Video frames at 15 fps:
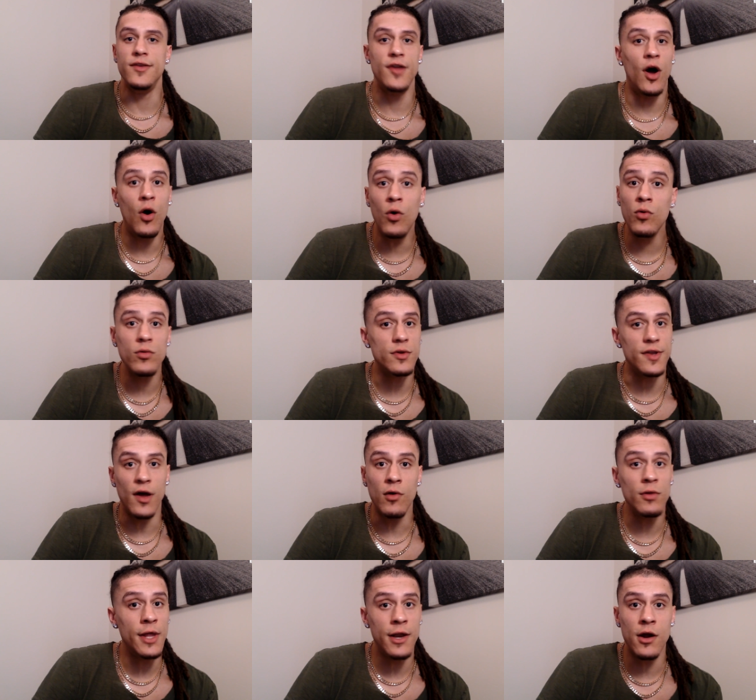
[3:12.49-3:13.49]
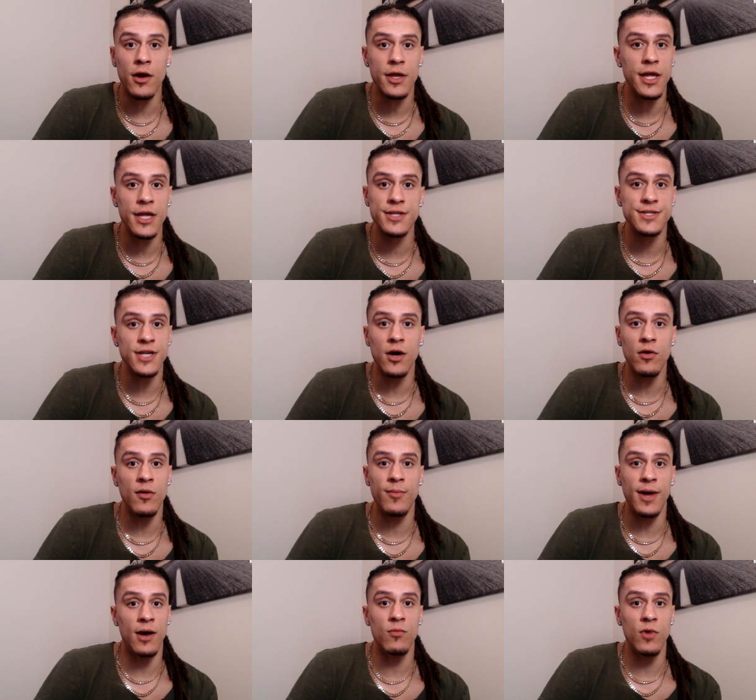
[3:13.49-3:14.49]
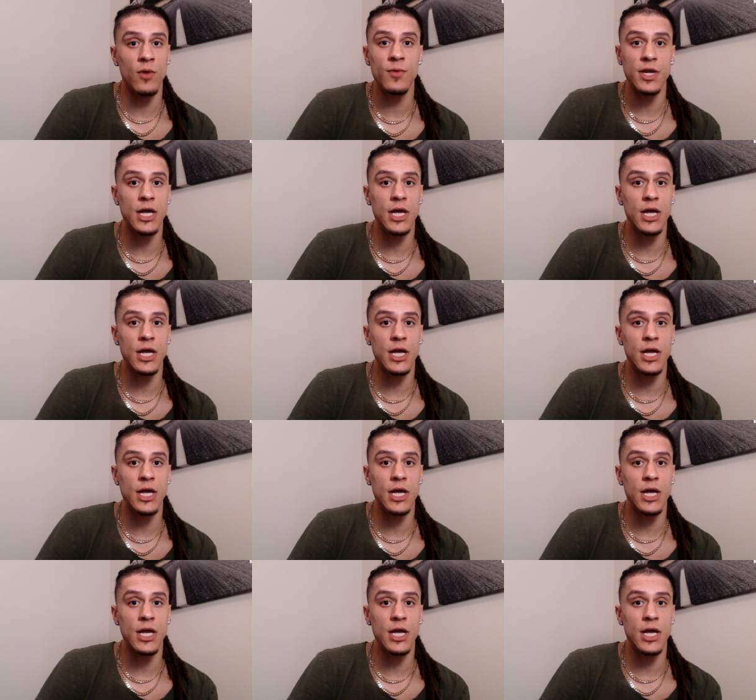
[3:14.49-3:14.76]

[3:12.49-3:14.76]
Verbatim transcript: don't don't let our kids know about where we